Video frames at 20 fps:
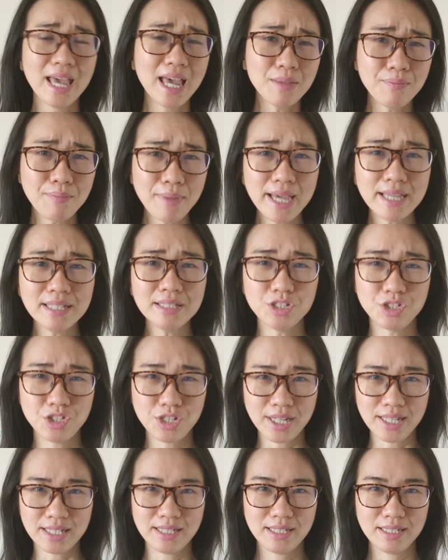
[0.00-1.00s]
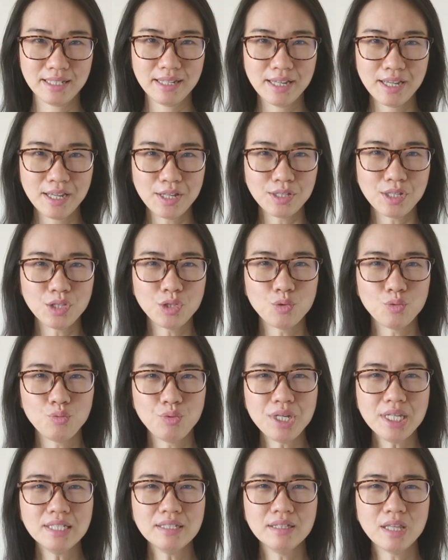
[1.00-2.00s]
And may I suggest that the
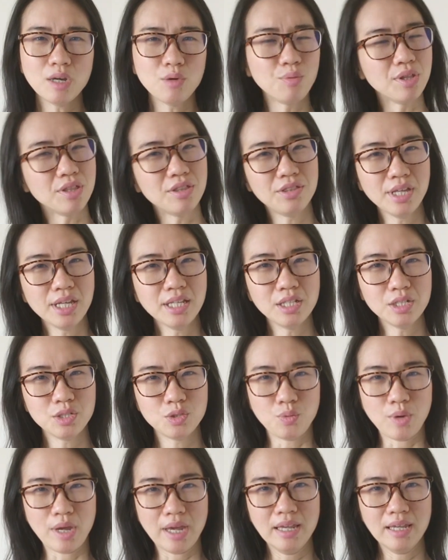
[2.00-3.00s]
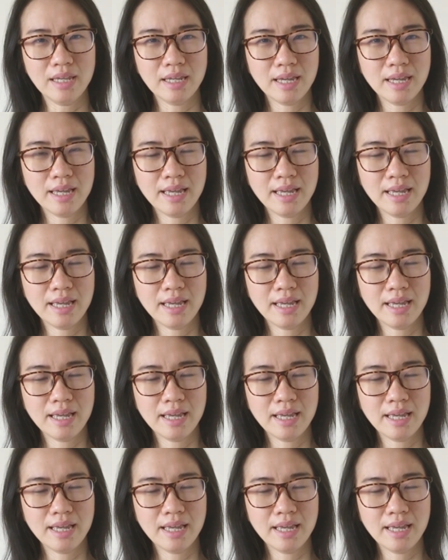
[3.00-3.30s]
reason that we think this way